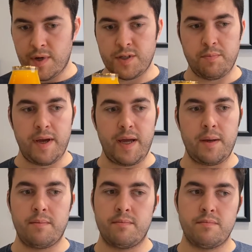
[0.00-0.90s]
which will
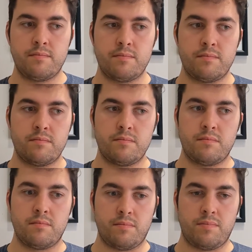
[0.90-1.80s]
be
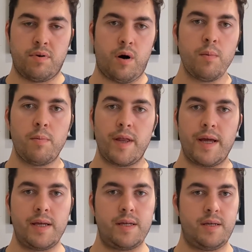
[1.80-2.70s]

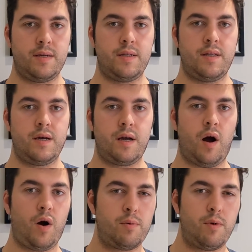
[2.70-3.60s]
probably the
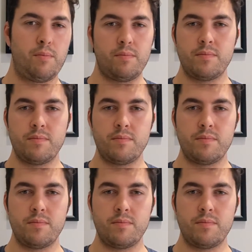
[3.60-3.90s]
cardamom